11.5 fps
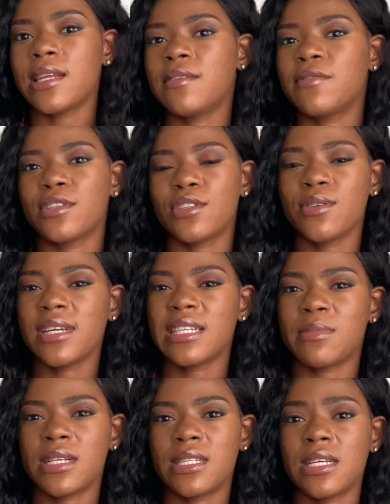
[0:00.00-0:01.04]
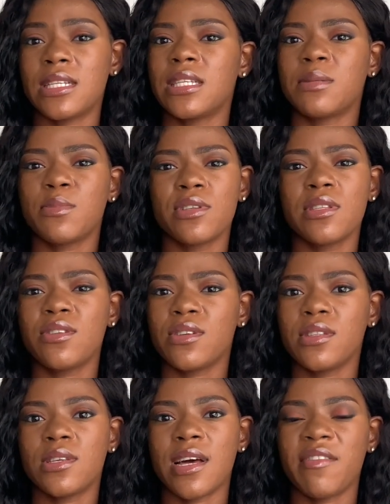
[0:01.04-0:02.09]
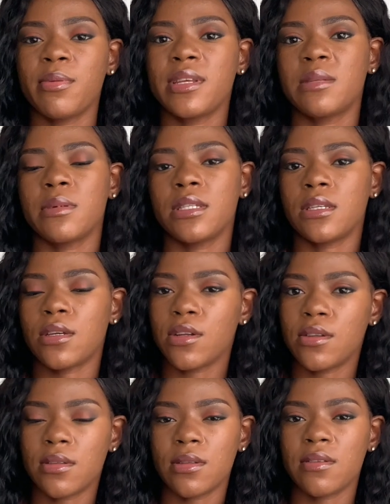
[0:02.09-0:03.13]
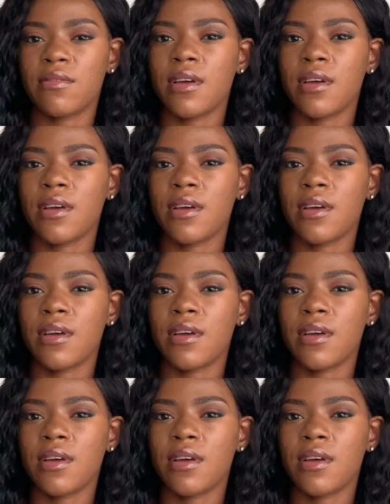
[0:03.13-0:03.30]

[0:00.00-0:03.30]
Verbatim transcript: And for the two years masters, it's mostly going to have placement inclusive